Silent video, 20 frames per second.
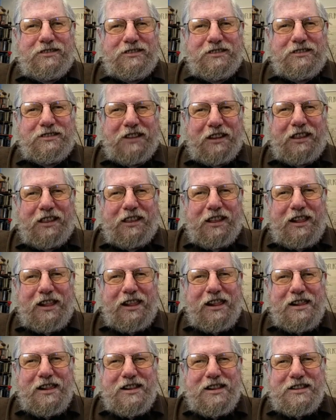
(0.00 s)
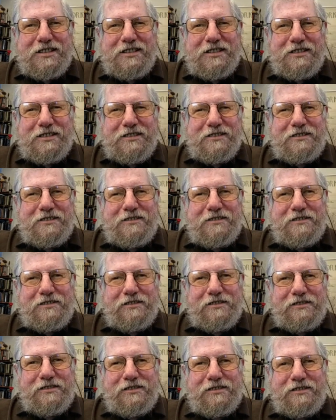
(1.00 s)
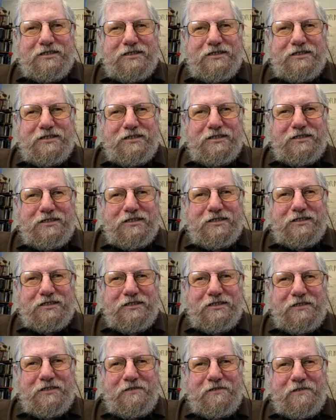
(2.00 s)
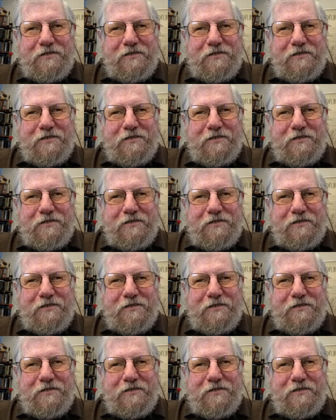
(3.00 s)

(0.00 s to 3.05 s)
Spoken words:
The person shown says nothing.